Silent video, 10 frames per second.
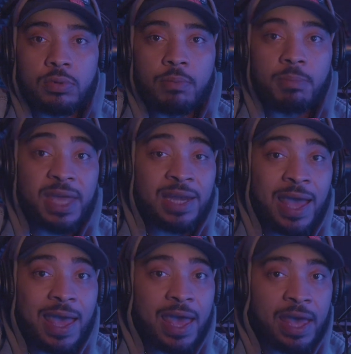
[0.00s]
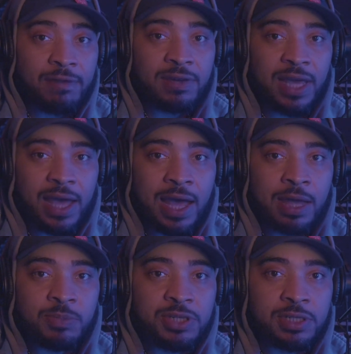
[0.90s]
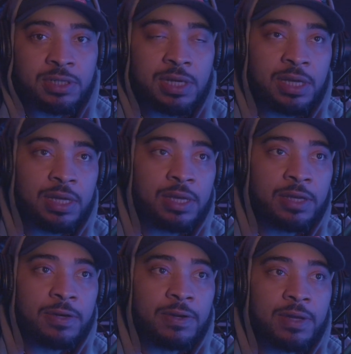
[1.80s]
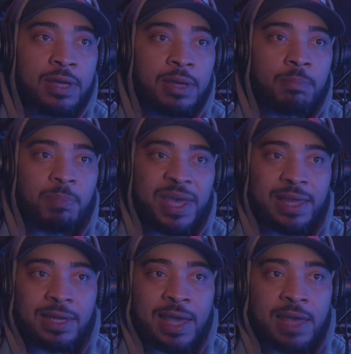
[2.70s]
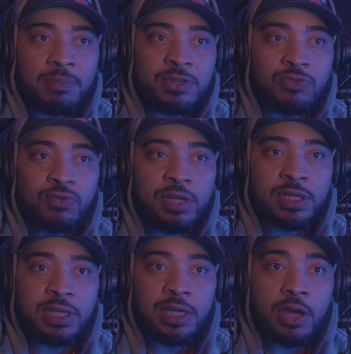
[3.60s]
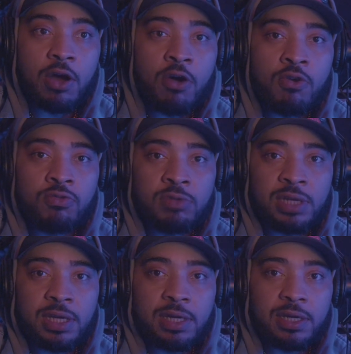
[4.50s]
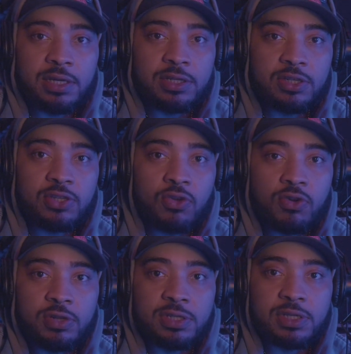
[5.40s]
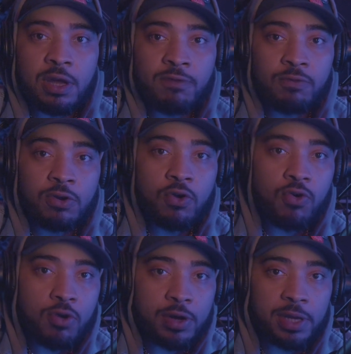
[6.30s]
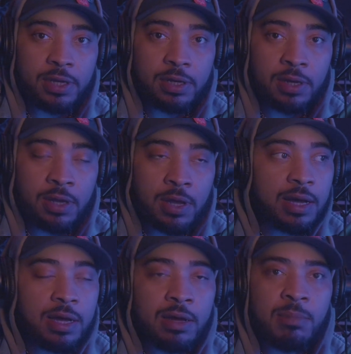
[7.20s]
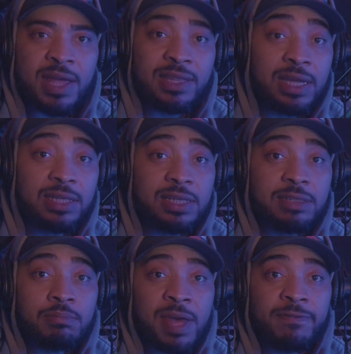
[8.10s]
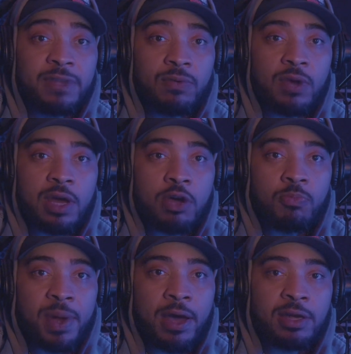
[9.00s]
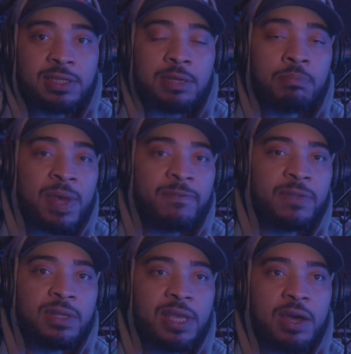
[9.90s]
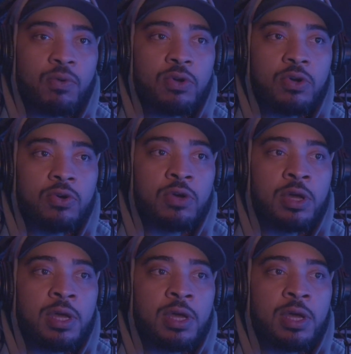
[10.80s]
may not have that option, and BandLab is really your only source of recording. I think this method will help out. It's a method that will